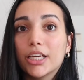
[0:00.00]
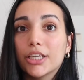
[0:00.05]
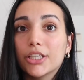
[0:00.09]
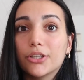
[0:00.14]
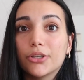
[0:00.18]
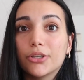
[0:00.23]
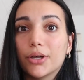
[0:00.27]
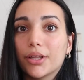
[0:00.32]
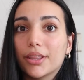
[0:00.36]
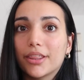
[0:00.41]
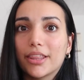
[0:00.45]

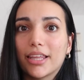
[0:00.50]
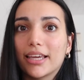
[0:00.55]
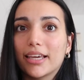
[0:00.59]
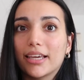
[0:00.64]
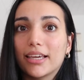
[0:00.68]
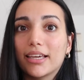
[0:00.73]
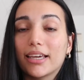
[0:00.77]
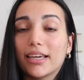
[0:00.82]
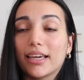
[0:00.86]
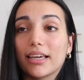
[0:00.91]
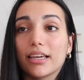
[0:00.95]
you
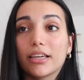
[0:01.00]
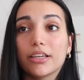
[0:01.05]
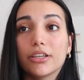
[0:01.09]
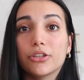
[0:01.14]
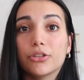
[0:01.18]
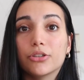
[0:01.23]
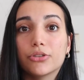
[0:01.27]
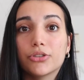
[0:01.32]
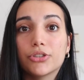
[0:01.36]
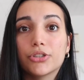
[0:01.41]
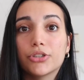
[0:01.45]
think
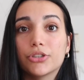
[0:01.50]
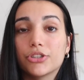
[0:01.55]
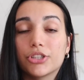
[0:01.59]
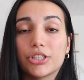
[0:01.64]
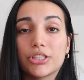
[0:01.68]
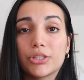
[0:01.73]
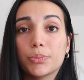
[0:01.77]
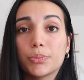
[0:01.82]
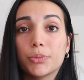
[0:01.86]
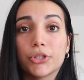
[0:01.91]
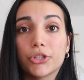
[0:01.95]
you should
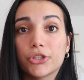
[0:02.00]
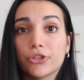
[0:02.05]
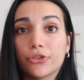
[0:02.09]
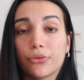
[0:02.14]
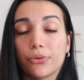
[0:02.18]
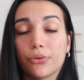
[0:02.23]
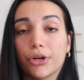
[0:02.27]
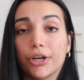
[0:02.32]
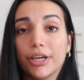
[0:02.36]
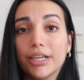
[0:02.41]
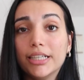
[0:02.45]
just push
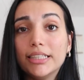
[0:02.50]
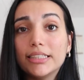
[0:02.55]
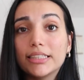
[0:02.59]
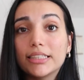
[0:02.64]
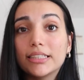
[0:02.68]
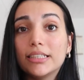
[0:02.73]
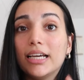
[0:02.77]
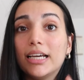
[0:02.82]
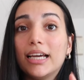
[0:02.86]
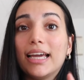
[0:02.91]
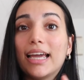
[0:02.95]
through
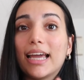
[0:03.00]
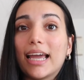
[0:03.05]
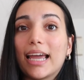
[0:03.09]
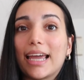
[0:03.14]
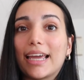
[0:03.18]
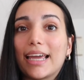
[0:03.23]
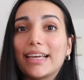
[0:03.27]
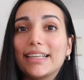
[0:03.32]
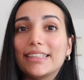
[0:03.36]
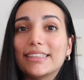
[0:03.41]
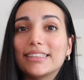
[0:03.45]
it.
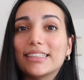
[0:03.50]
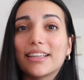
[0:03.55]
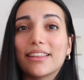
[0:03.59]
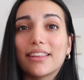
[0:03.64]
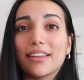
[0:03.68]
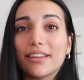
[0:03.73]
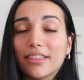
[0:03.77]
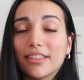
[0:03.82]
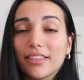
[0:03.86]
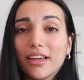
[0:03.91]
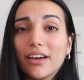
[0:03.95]
And
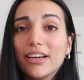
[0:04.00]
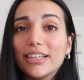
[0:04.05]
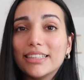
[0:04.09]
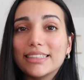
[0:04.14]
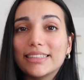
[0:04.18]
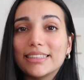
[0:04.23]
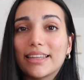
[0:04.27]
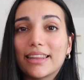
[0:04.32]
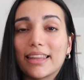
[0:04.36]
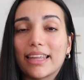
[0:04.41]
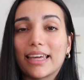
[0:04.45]
the third
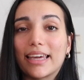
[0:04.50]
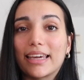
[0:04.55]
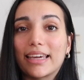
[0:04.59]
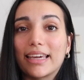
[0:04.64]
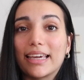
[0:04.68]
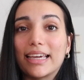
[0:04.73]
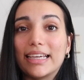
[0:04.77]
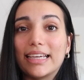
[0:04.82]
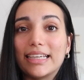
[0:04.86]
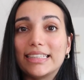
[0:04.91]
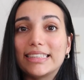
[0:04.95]

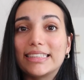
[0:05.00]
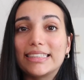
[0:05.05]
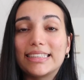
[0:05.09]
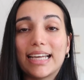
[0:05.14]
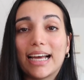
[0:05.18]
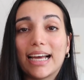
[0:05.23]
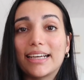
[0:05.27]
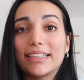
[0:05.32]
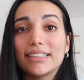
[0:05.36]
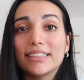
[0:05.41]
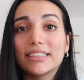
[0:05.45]
thing is
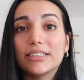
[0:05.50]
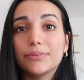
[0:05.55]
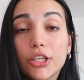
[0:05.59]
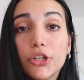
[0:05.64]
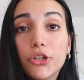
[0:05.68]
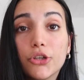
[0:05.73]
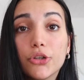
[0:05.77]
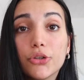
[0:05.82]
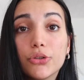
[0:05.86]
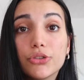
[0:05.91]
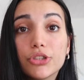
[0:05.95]
that
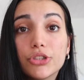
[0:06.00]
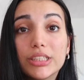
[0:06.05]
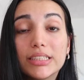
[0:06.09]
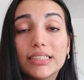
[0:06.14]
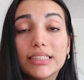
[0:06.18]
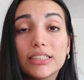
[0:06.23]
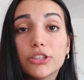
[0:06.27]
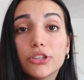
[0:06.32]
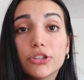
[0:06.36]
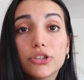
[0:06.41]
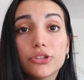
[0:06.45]
you
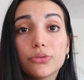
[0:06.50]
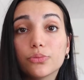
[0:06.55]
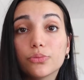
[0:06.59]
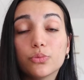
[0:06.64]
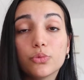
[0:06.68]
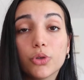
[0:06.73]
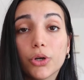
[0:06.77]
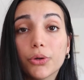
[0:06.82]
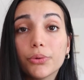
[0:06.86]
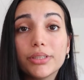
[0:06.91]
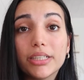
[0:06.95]
just
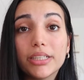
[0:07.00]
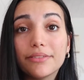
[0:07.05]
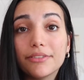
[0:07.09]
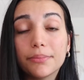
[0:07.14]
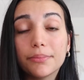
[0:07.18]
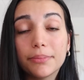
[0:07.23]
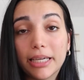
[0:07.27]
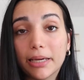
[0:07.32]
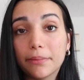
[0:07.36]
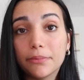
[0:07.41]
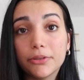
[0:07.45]
won't
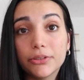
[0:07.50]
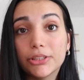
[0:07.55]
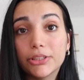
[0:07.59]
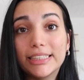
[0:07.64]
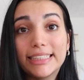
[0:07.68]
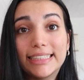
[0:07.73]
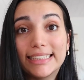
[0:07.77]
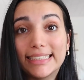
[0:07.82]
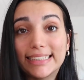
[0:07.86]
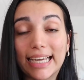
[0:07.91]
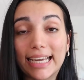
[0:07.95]
even be able
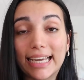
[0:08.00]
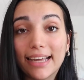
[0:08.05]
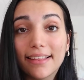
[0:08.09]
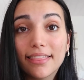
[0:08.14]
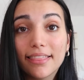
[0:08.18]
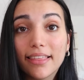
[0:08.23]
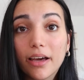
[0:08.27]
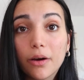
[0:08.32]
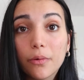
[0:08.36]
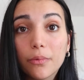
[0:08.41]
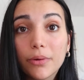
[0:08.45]
to stay
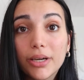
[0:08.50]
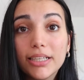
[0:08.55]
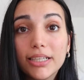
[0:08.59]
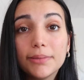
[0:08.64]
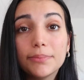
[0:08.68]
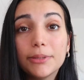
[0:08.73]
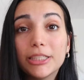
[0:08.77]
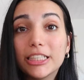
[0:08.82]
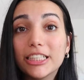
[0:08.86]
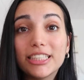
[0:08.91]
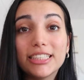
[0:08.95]
at that
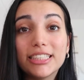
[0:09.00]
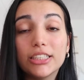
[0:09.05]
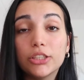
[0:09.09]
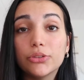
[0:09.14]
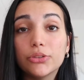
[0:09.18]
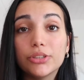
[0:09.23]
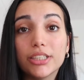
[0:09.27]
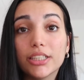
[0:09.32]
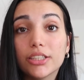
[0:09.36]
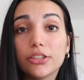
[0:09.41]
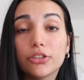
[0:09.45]
weight because
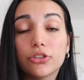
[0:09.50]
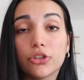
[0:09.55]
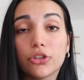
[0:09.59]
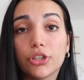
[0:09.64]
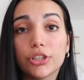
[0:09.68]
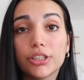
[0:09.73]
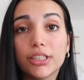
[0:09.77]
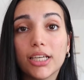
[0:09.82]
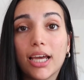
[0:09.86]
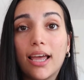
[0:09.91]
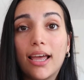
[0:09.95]
you did
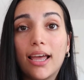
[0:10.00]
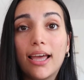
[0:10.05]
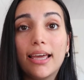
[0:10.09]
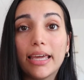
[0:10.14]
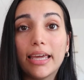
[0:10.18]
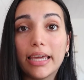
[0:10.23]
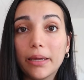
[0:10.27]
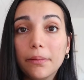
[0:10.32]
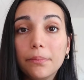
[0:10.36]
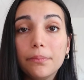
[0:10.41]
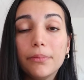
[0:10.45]
not
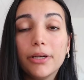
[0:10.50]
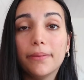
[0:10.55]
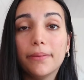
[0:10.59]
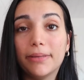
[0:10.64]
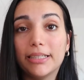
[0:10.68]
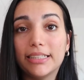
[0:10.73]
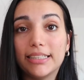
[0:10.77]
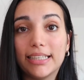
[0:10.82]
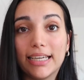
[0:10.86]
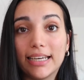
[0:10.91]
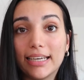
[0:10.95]

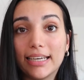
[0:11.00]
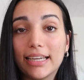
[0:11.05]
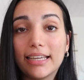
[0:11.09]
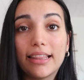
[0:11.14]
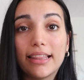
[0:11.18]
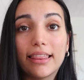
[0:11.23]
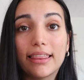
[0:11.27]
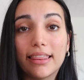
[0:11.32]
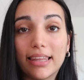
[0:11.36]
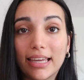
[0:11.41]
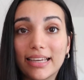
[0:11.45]
implement
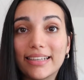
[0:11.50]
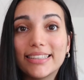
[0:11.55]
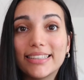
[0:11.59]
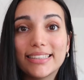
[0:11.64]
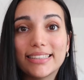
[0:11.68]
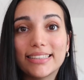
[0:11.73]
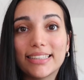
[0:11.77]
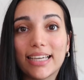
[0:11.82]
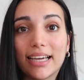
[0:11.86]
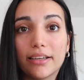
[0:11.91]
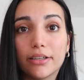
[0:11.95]
any
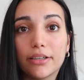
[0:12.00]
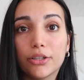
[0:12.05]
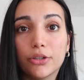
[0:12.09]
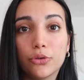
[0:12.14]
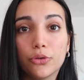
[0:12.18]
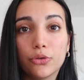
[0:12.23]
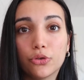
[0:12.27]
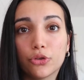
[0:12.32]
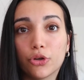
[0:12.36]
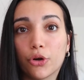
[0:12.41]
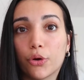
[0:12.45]
things that
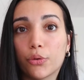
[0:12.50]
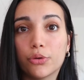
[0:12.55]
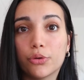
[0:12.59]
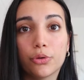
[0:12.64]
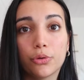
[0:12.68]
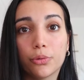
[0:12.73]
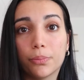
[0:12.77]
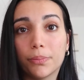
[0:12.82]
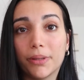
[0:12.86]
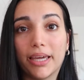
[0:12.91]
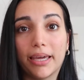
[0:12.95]
you know
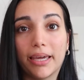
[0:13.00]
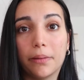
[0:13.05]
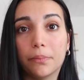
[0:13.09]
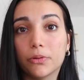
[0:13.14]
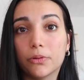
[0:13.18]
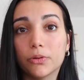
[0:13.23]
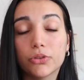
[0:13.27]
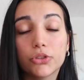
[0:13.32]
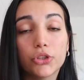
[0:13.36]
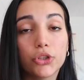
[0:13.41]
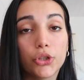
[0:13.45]
you'll be
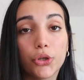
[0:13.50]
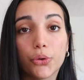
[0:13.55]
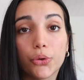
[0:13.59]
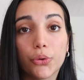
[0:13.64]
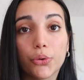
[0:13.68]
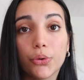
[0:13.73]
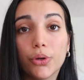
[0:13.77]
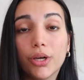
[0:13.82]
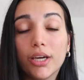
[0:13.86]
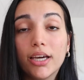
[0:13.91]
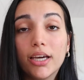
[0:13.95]
able
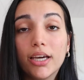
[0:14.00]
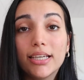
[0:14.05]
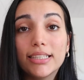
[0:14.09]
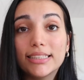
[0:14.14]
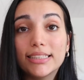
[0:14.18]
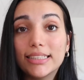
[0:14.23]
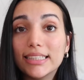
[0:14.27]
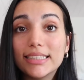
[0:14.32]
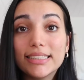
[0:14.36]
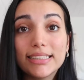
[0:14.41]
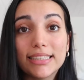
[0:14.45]
to
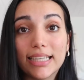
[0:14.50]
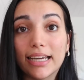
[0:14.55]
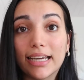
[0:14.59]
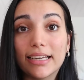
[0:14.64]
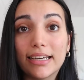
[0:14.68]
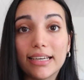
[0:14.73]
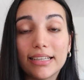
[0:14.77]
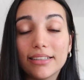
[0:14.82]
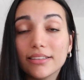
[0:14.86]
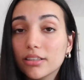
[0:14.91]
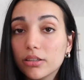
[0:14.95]

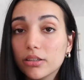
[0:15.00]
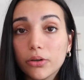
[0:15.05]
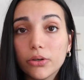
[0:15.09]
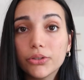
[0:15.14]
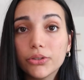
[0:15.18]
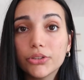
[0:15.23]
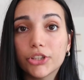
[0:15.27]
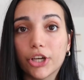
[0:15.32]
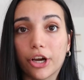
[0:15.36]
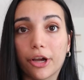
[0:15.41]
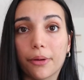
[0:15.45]
sustain in the
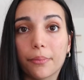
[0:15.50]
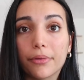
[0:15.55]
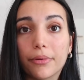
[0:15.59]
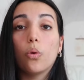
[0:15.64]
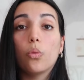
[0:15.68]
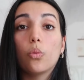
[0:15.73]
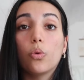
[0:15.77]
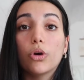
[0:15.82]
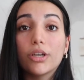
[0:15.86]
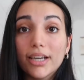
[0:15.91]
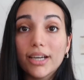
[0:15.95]
long term.
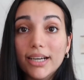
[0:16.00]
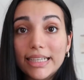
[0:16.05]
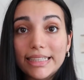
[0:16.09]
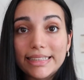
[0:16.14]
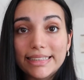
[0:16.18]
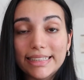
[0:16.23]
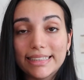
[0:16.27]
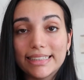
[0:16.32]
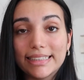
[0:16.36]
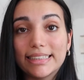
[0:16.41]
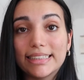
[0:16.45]
What I
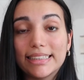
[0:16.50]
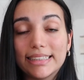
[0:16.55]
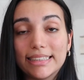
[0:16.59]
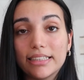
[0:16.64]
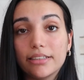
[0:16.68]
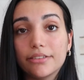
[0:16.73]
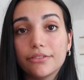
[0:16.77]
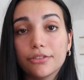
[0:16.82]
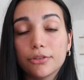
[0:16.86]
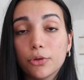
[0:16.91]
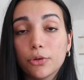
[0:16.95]
did
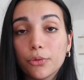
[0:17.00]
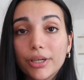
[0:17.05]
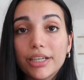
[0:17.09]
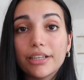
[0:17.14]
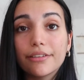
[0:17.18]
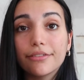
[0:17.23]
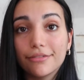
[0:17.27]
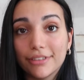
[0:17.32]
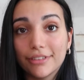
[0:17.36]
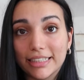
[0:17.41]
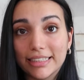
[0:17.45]
instead of
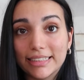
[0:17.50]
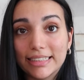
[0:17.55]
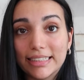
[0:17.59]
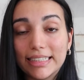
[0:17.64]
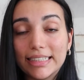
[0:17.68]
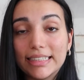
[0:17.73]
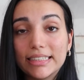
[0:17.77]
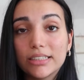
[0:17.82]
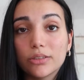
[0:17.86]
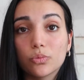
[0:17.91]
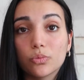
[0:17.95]
quick
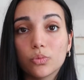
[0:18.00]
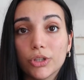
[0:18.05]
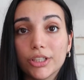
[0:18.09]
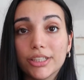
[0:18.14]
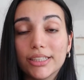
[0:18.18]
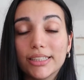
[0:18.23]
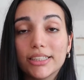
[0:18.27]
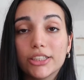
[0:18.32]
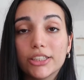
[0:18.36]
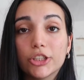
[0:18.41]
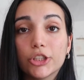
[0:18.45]
fixes
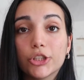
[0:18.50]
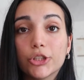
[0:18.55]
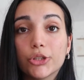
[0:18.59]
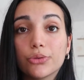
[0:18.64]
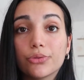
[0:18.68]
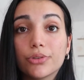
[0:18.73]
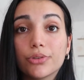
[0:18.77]
was to